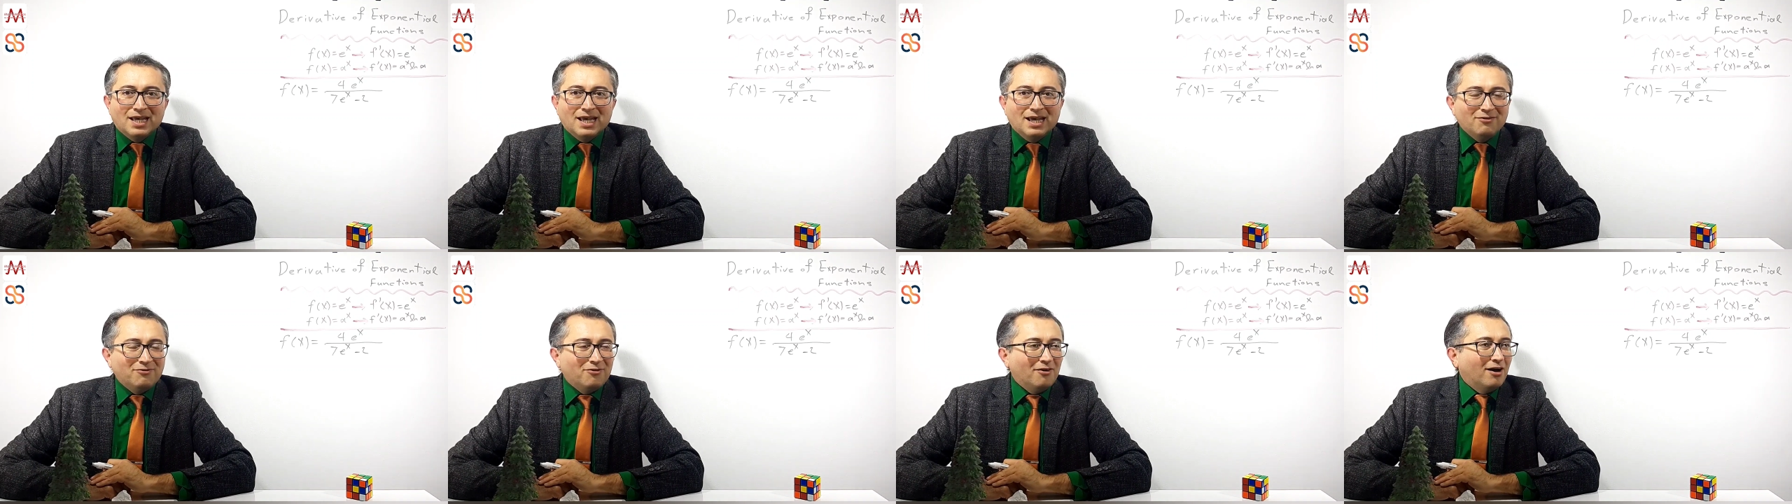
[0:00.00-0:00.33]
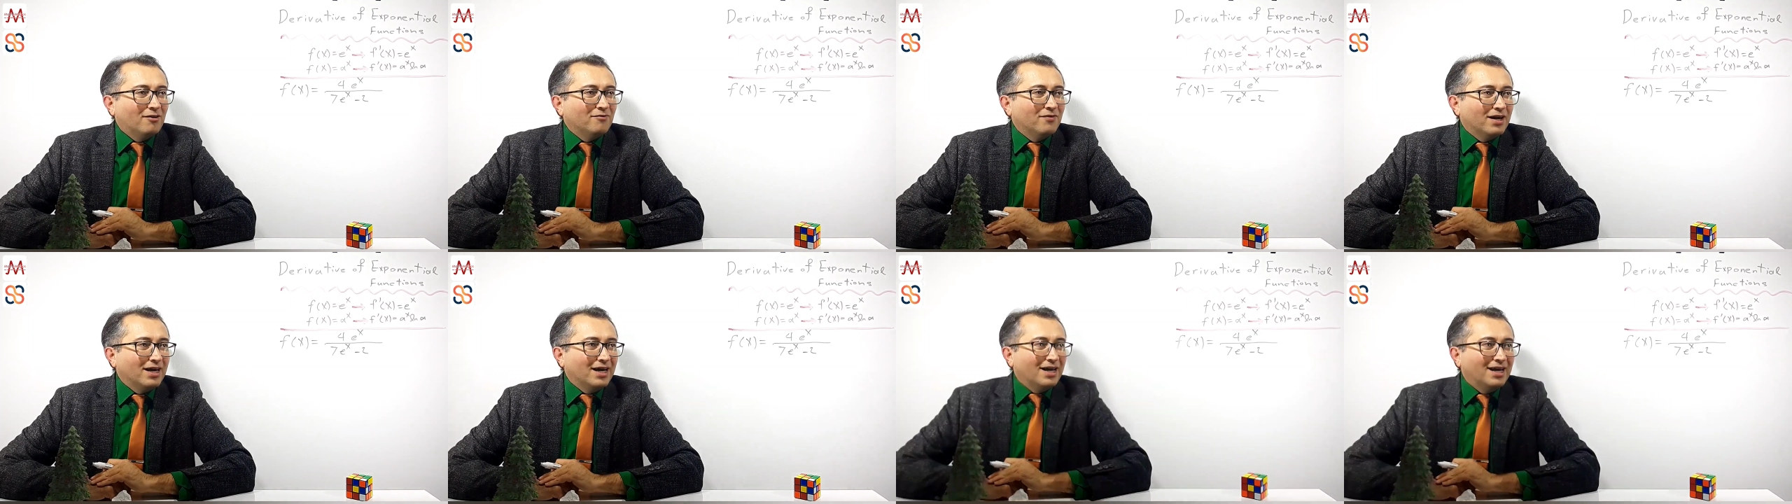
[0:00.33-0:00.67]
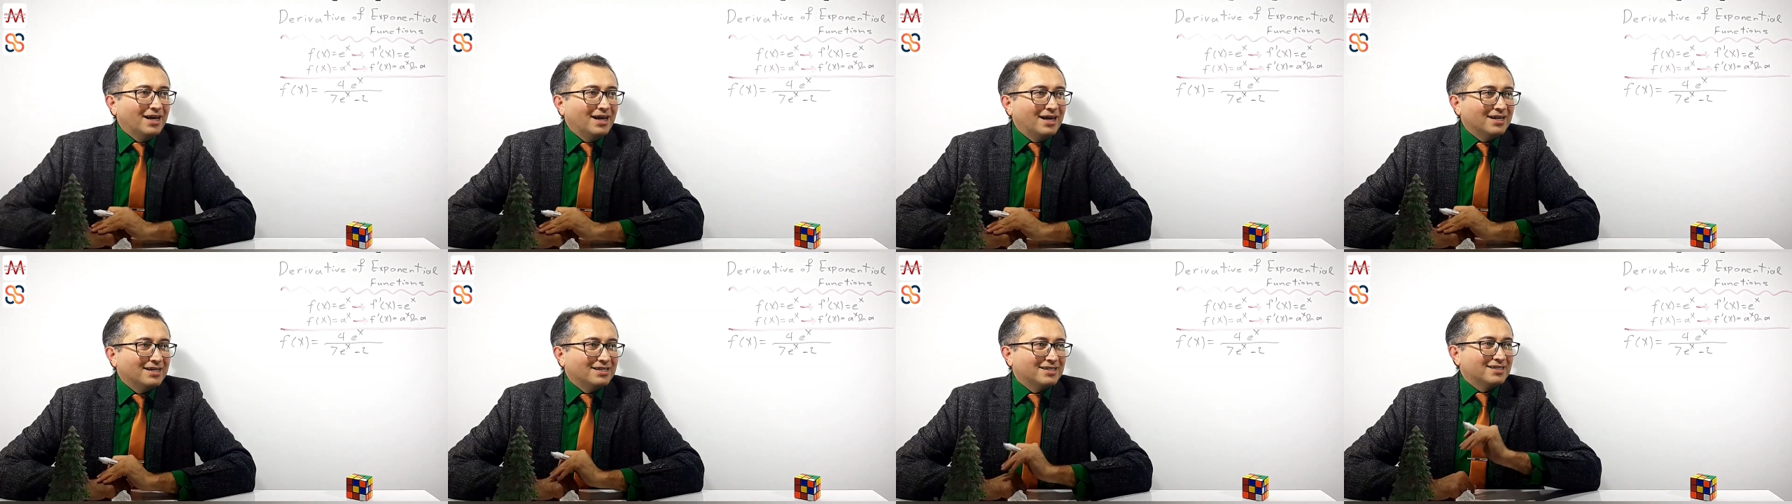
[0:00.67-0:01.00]
f of
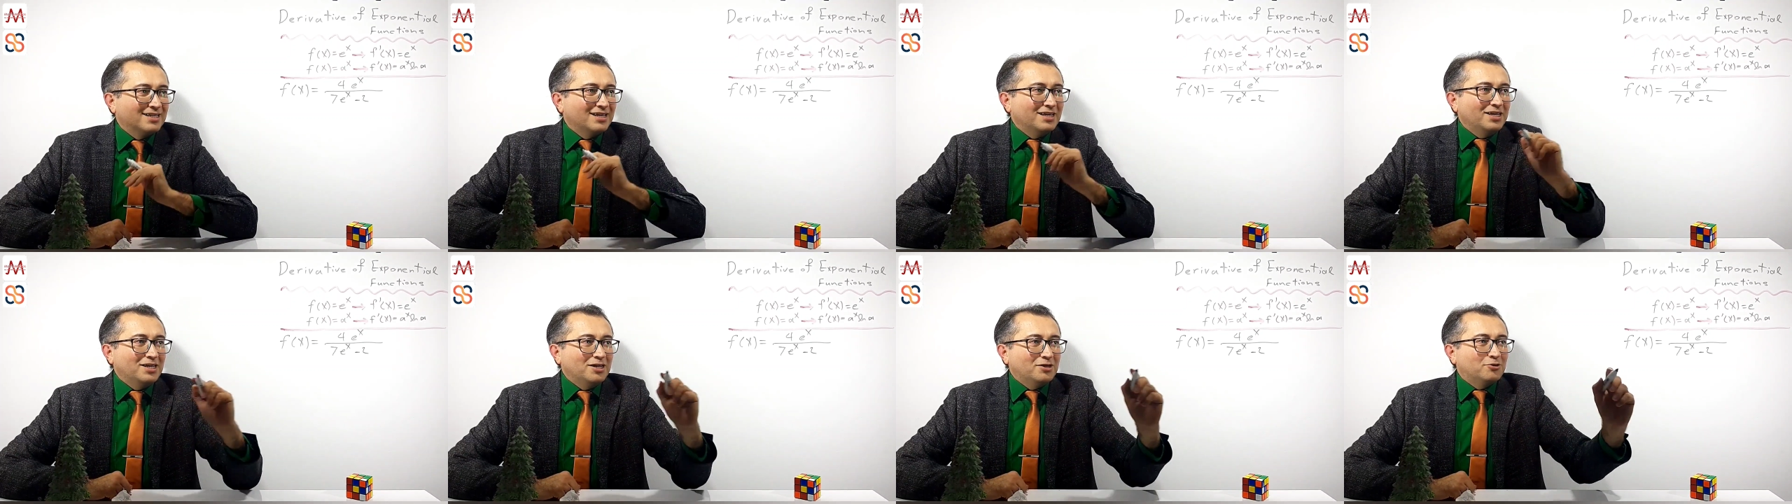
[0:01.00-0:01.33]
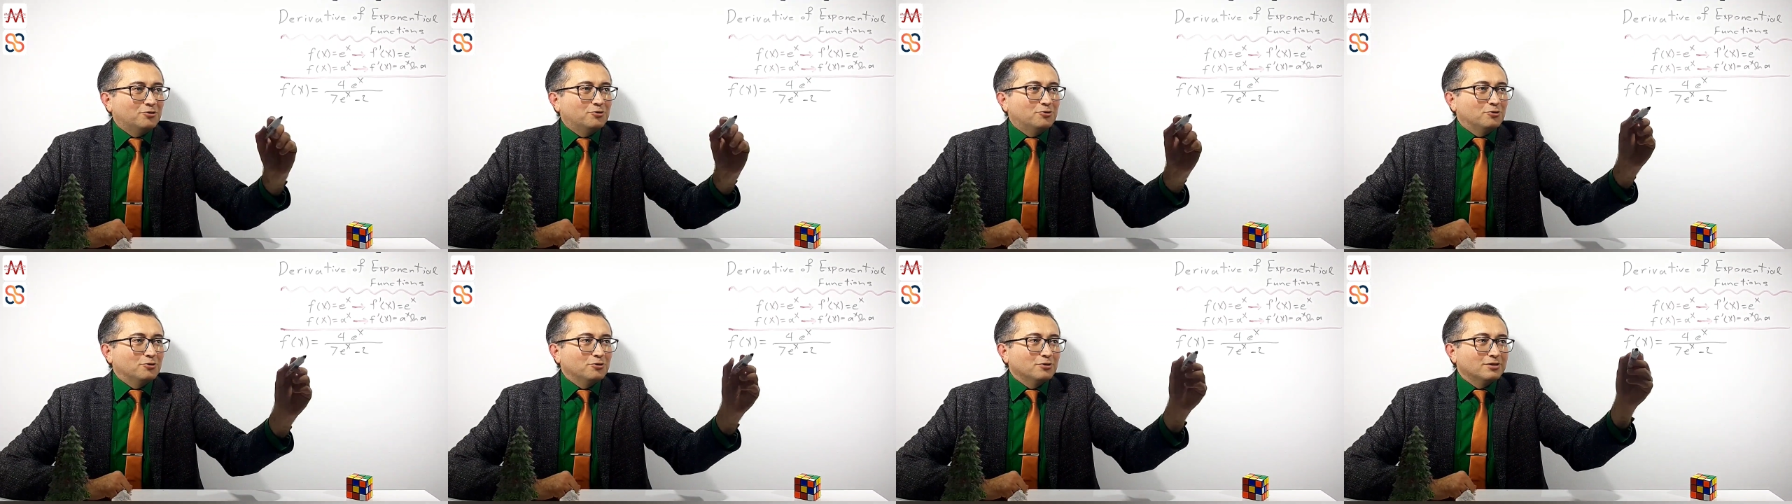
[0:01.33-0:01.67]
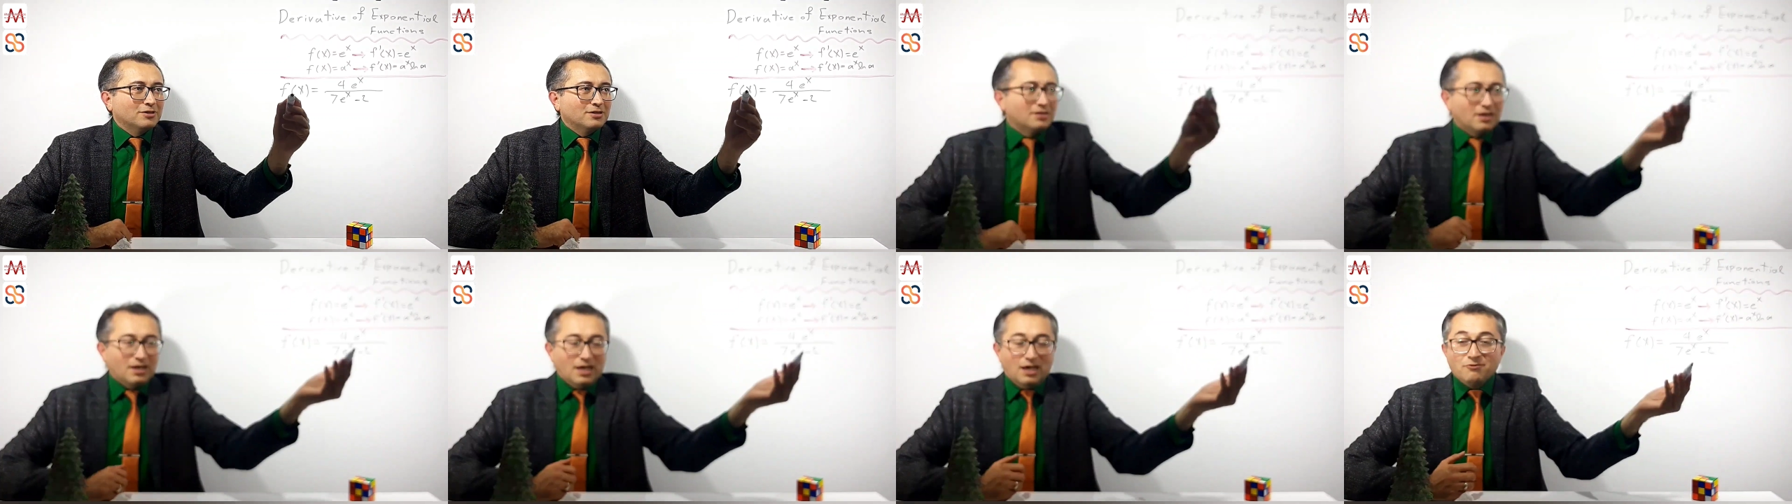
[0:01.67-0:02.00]
x
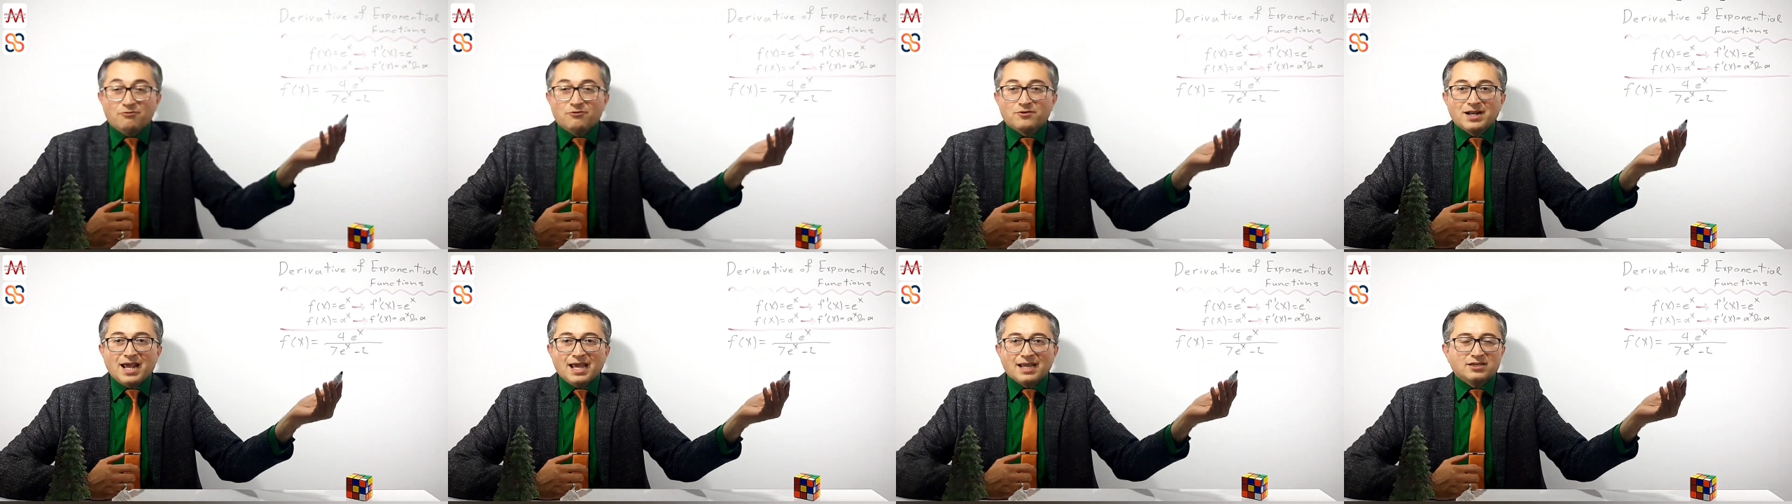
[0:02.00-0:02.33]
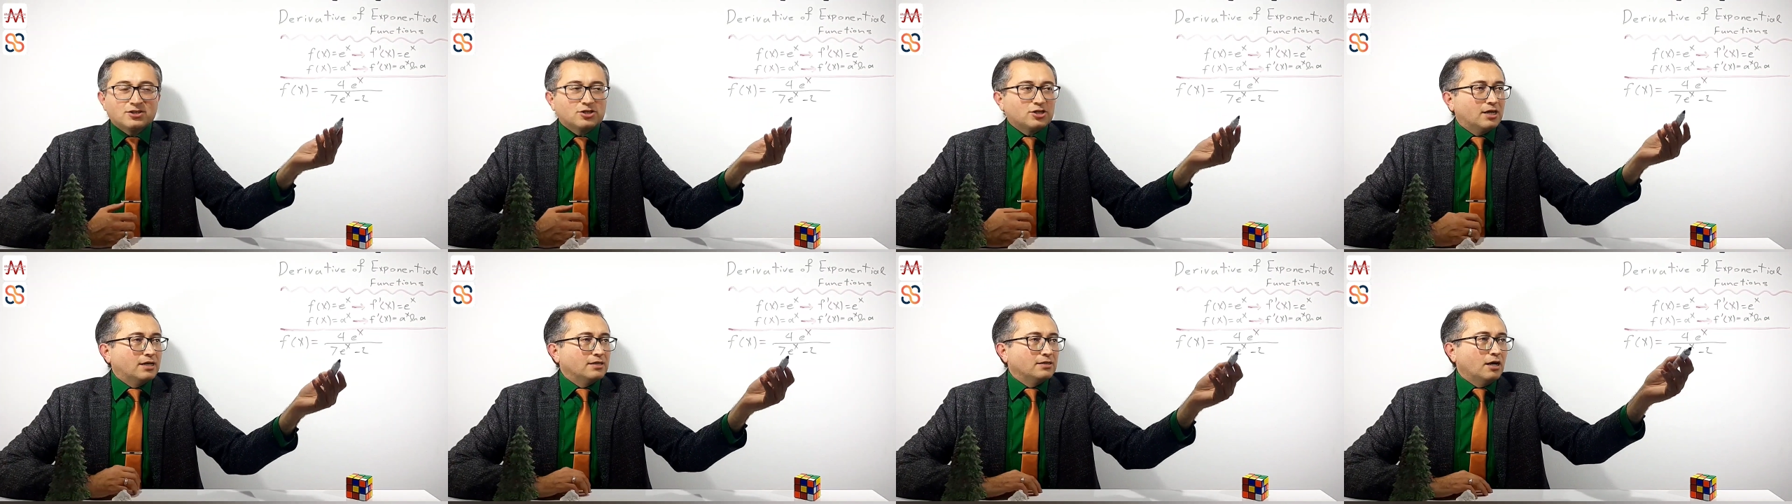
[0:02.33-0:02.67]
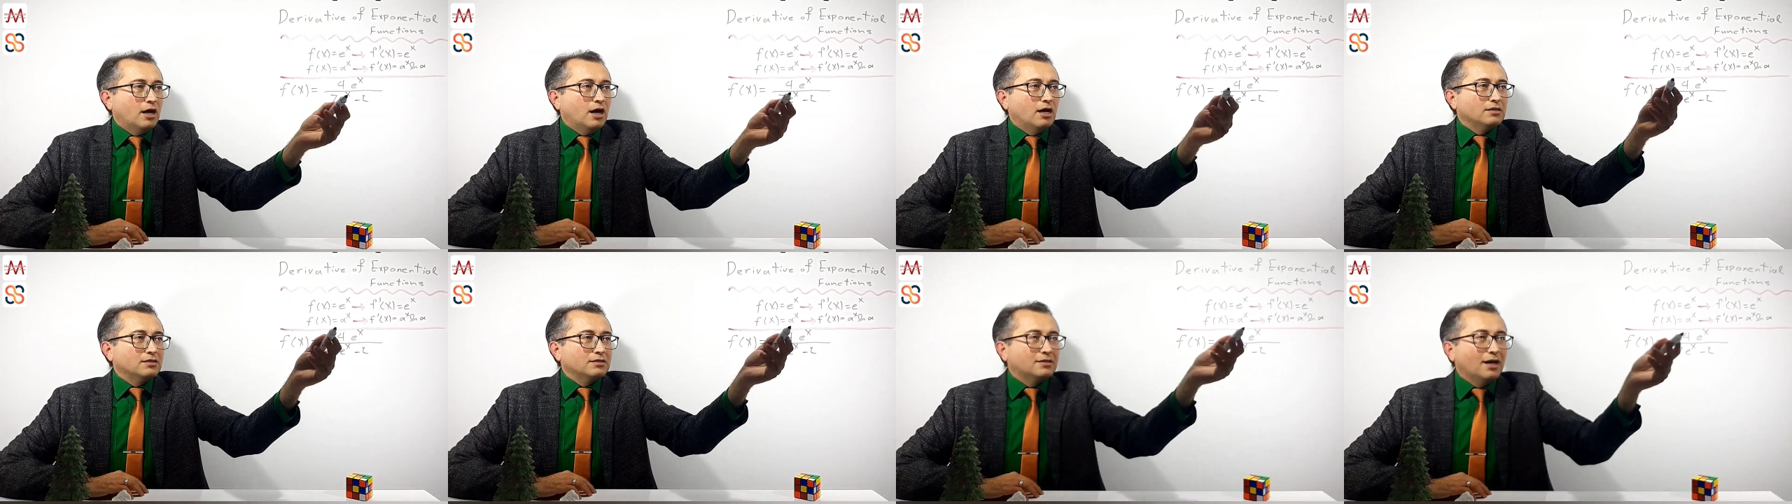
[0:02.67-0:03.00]
equals a fraction
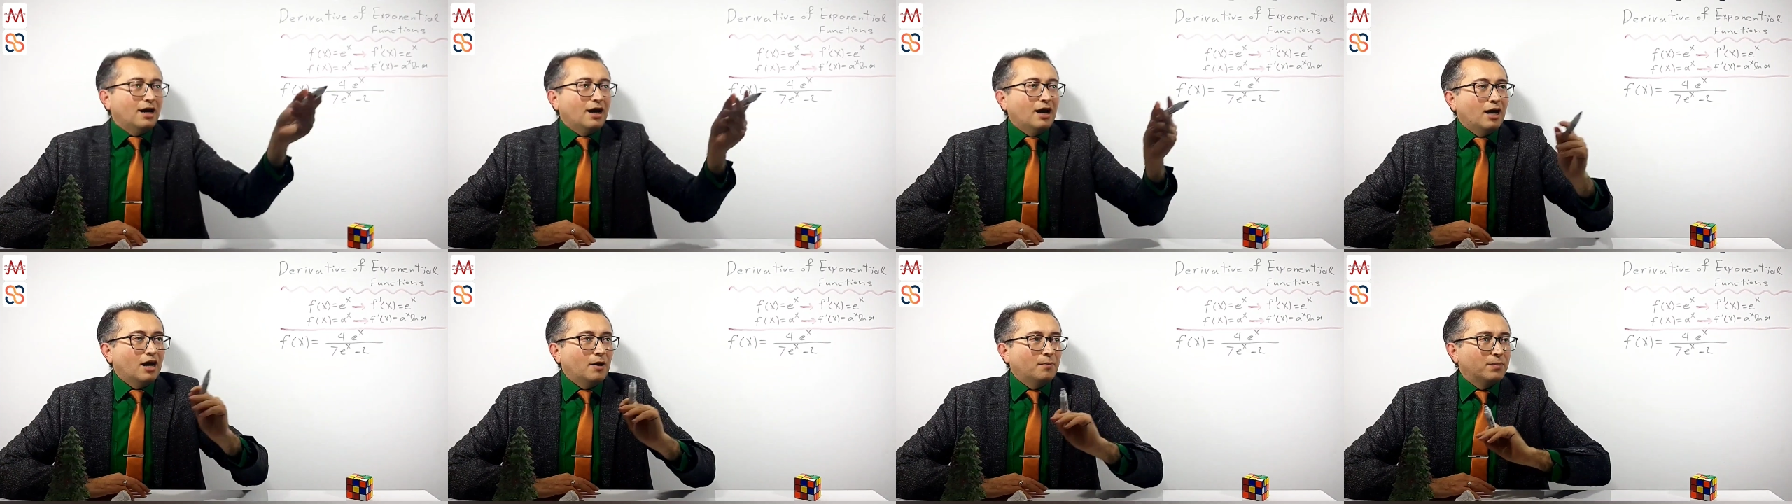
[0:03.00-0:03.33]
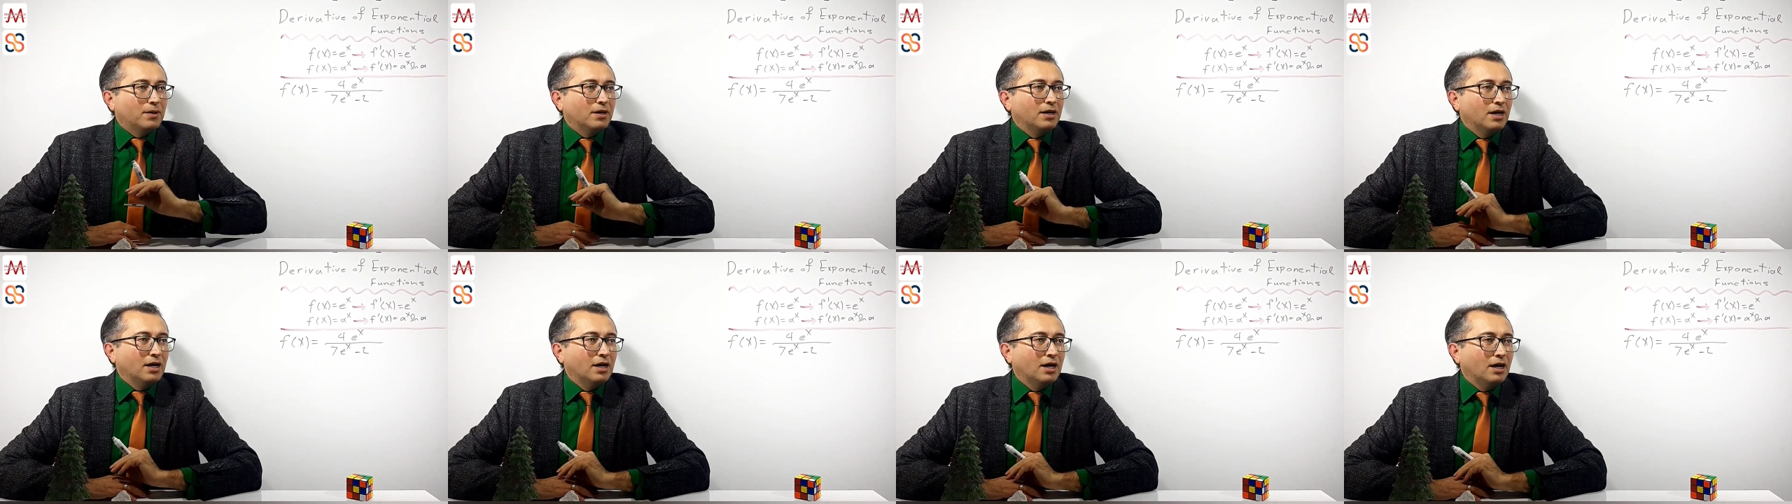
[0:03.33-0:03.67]
on top